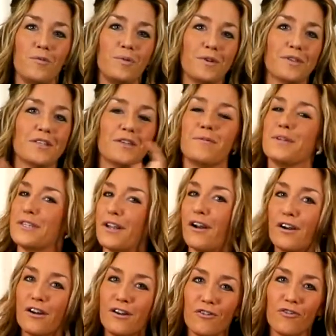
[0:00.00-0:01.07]
you'll see we
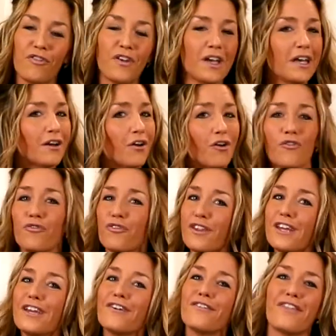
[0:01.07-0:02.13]
started a new feed.
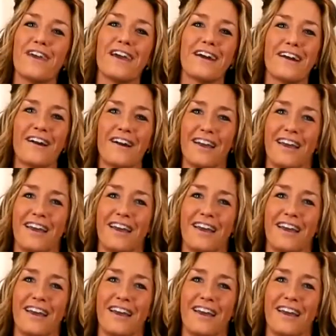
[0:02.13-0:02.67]
Hopefully you're there.